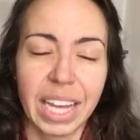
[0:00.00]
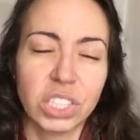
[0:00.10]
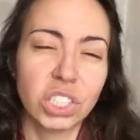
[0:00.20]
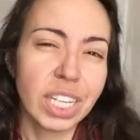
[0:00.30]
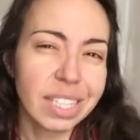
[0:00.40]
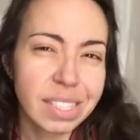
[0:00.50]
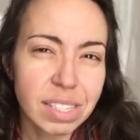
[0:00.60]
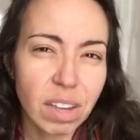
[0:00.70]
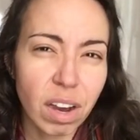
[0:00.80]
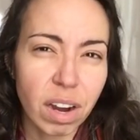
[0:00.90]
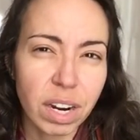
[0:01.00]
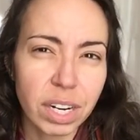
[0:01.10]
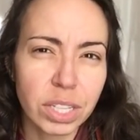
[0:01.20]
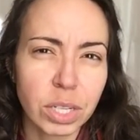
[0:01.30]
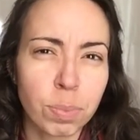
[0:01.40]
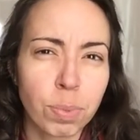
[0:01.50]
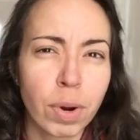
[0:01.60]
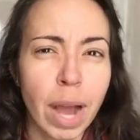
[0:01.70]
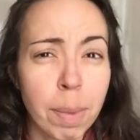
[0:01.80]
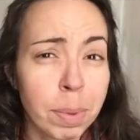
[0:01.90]
Chances are you're
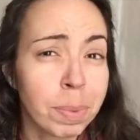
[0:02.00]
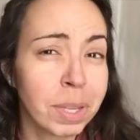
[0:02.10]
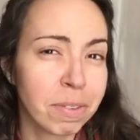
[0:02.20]
probably